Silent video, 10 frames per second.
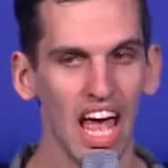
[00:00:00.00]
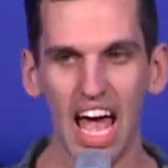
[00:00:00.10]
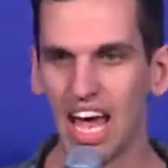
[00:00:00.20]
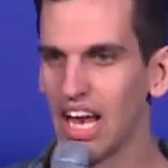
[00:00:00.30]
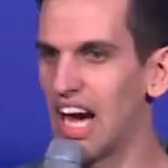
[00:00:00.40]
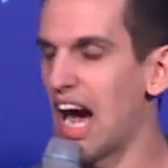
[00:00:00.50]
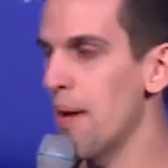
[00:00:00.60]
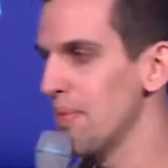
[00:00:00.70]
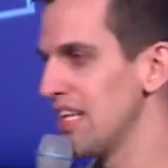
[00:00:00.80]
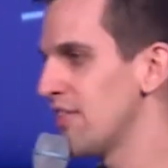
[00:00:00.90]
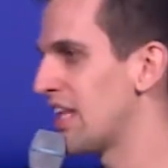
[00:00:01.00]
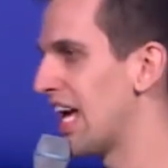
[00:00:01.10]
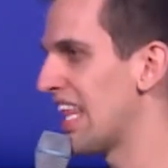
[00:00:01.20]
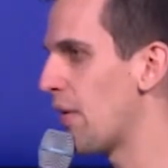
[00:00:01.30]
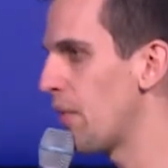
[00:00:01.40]
And uh, I believe
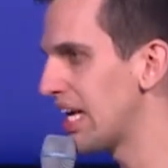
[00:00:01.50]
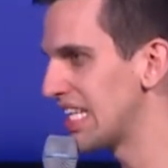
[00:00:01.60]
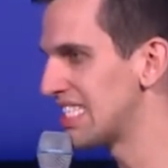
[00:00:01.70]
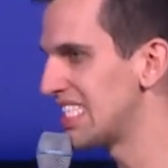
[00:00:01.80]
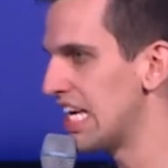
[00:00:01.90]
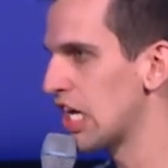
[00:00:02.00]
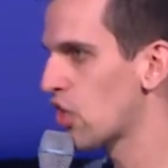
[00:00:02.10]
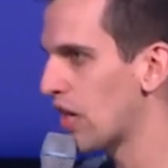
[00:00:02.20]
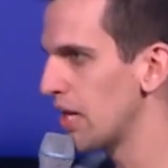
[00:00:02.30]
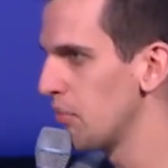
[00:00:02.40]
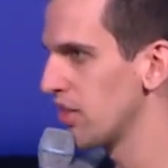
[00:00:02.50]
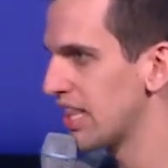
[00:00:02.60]
that, that we can see incredible